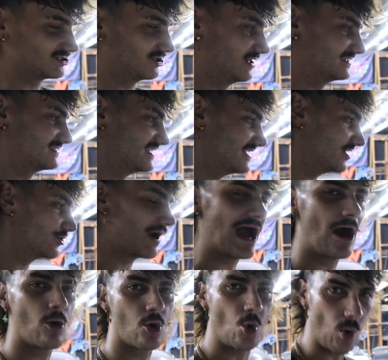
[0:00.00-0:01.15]
So let's hear
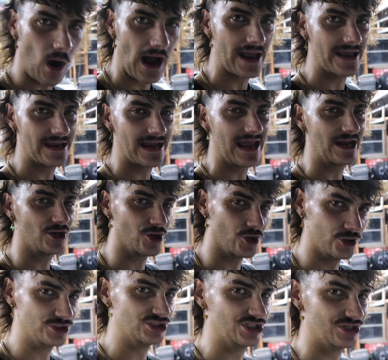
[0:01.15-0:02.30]
how quiet and
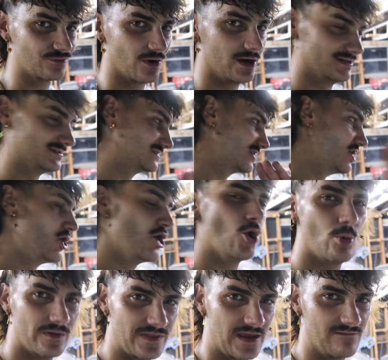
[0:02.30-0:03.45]
good she runs
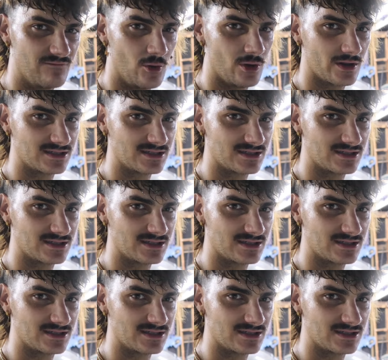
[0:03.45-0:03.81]
with a full